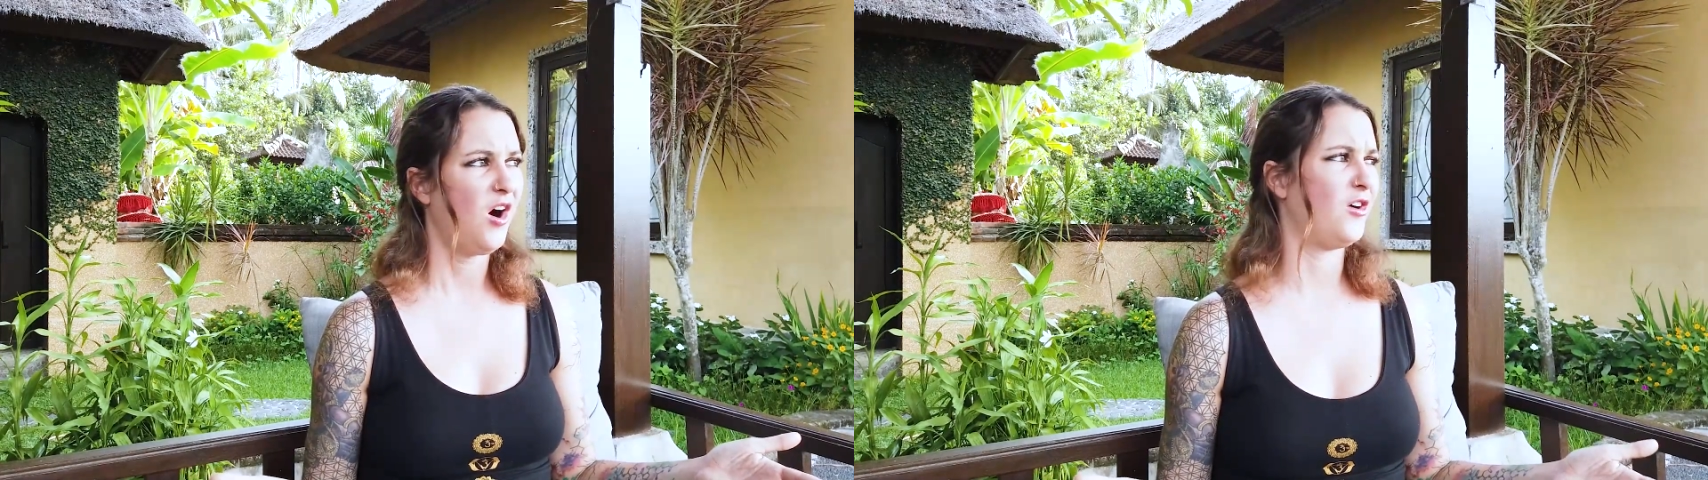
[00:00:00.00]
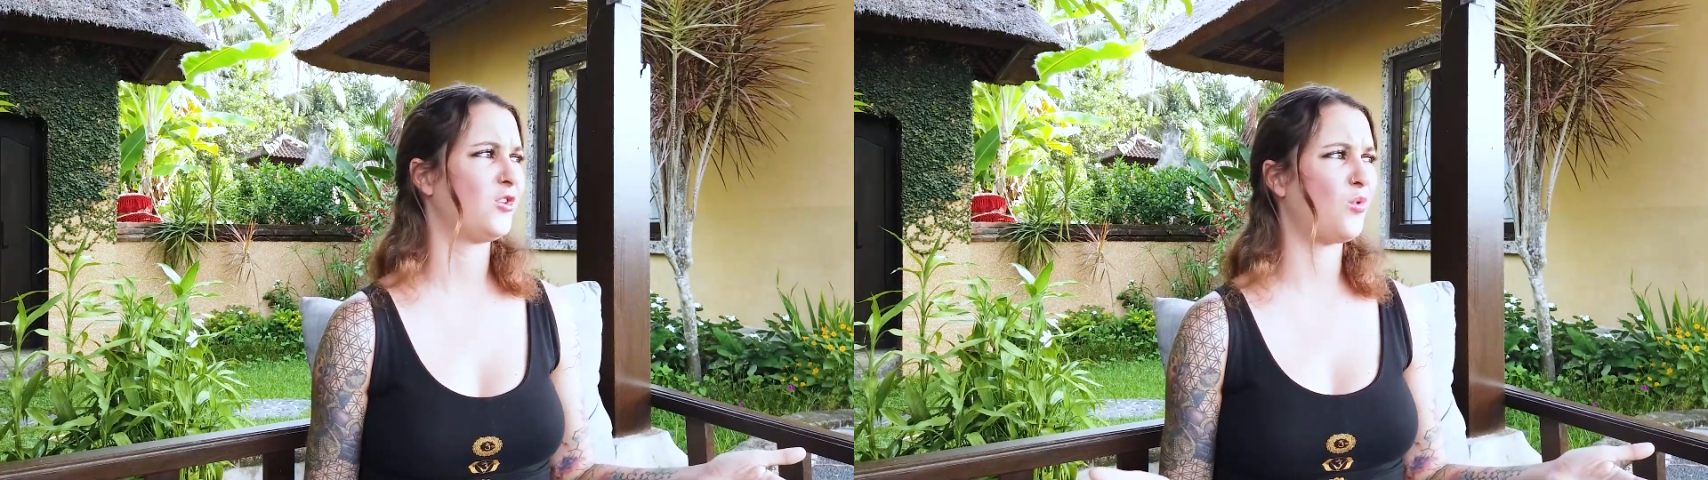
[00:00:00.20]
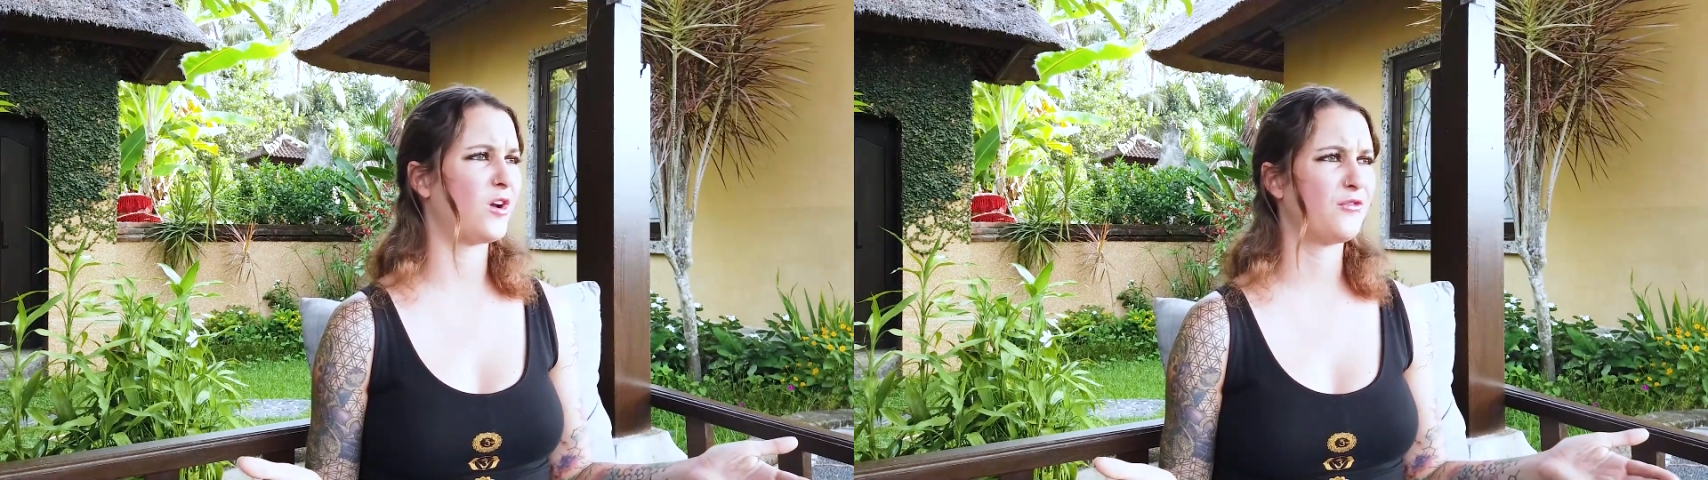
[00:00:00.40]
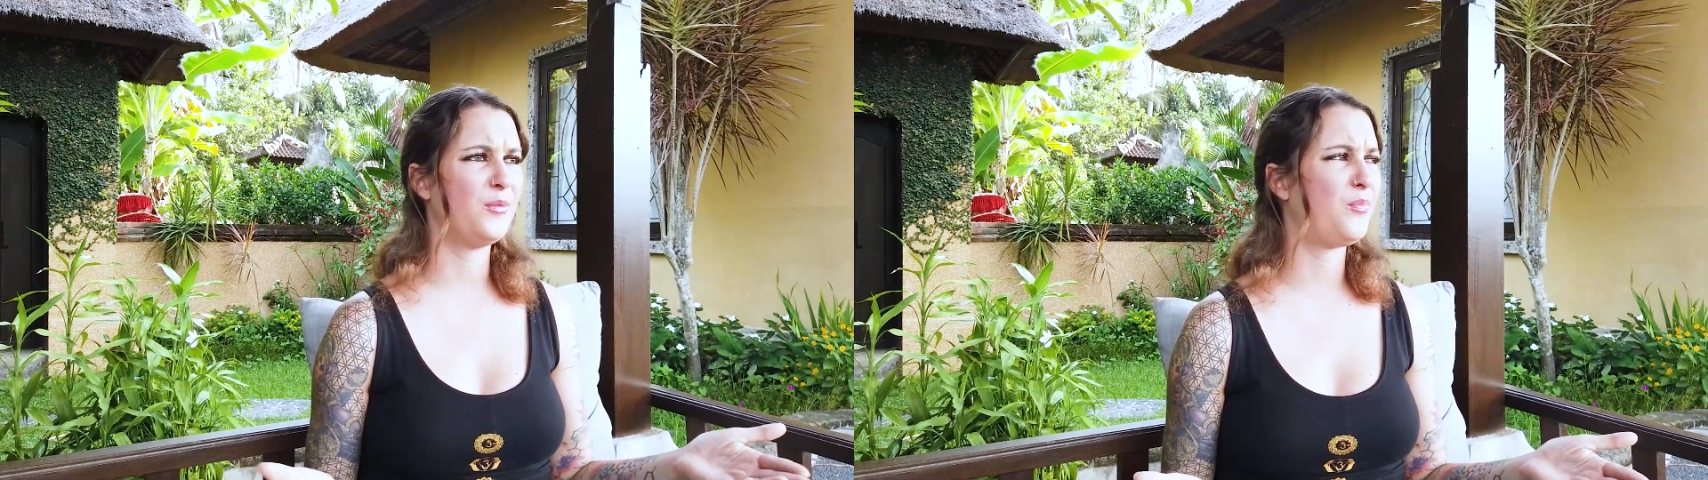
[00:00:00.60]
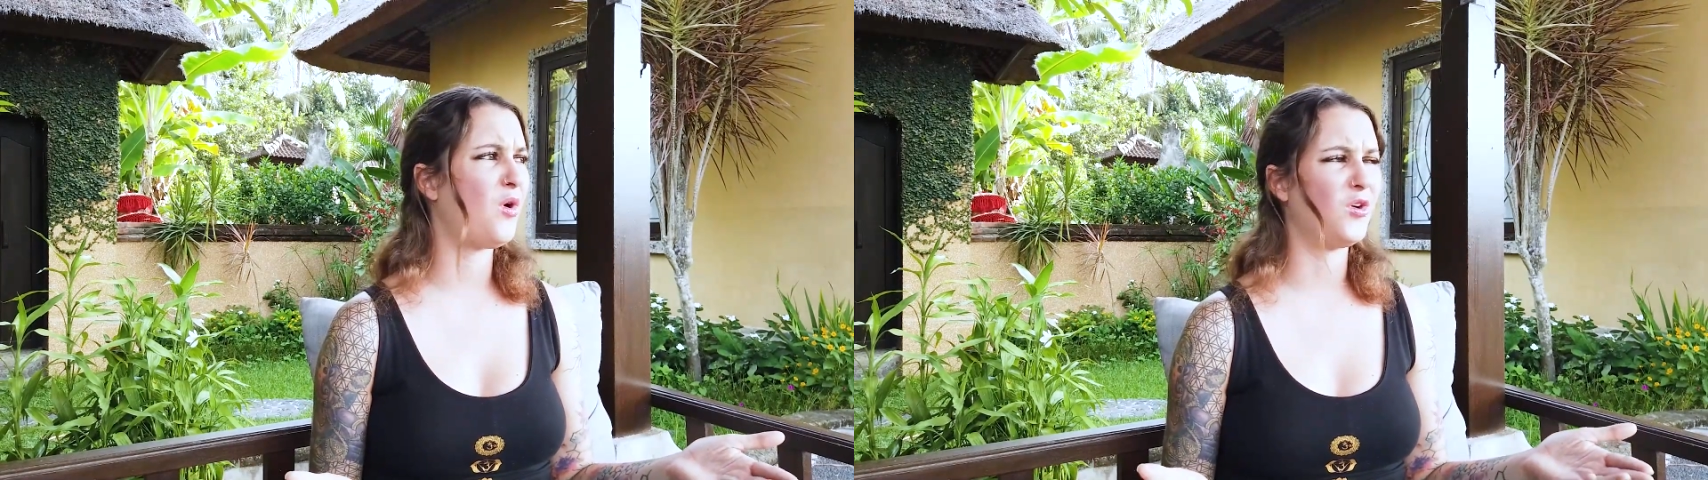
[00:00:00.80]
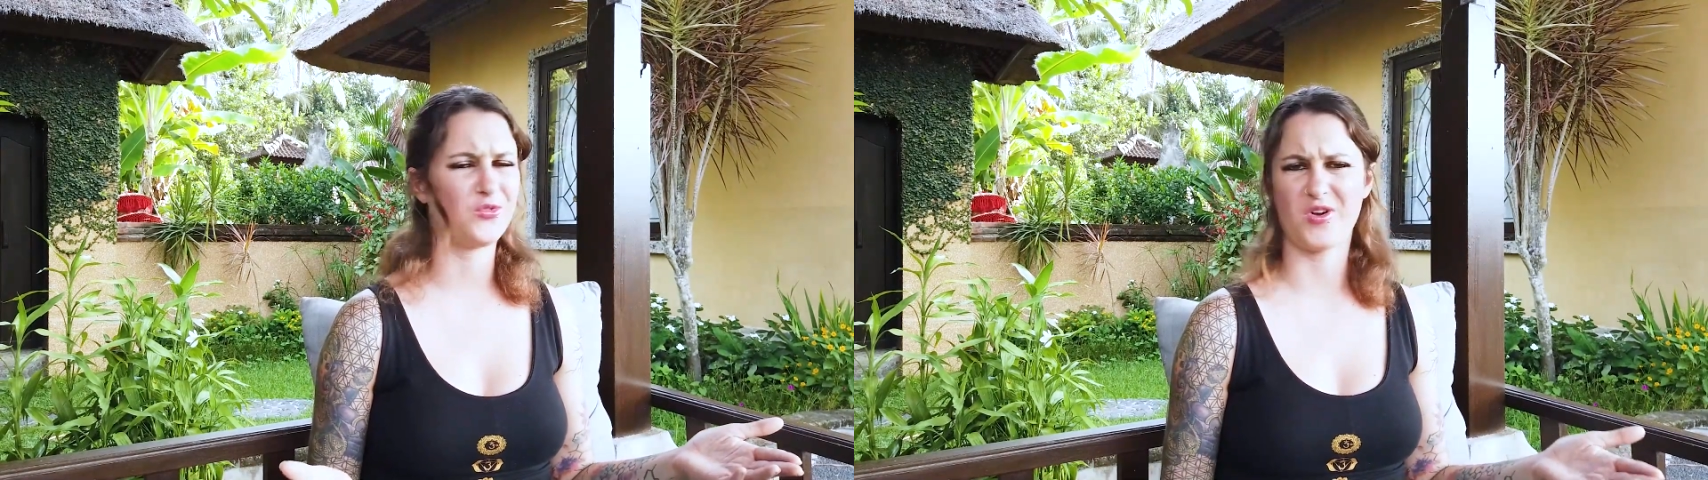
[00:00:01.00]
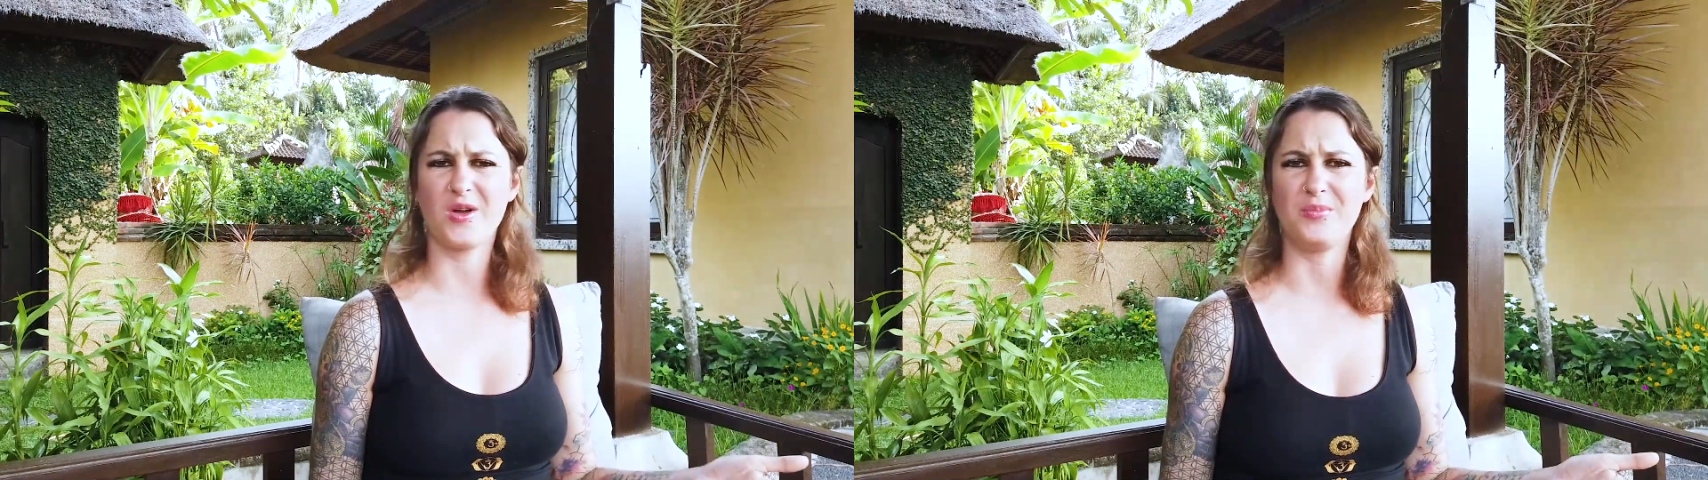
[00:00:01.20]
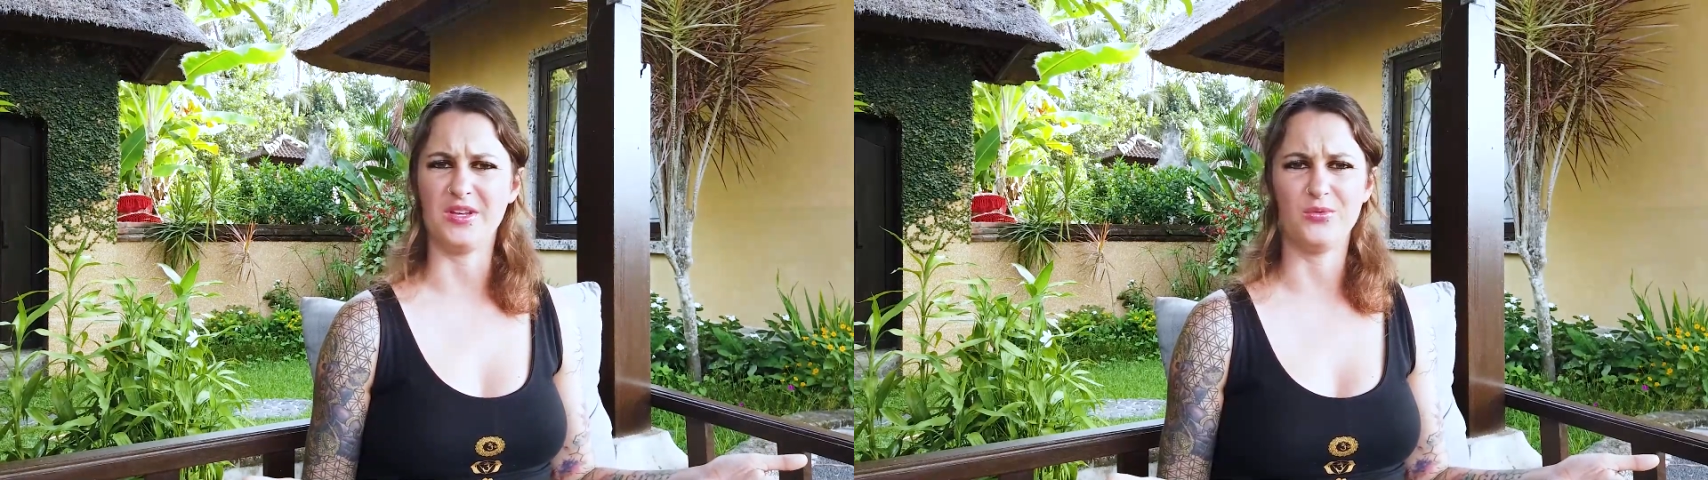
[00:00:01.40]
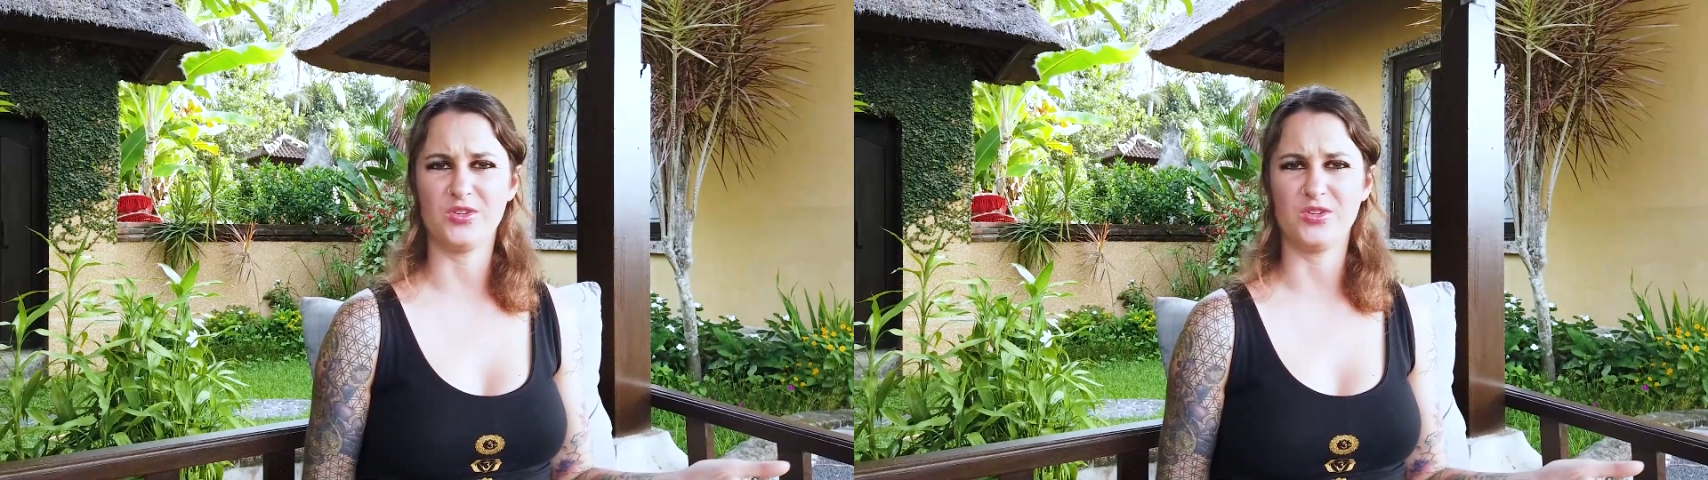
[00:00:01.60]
underwater football and rugby,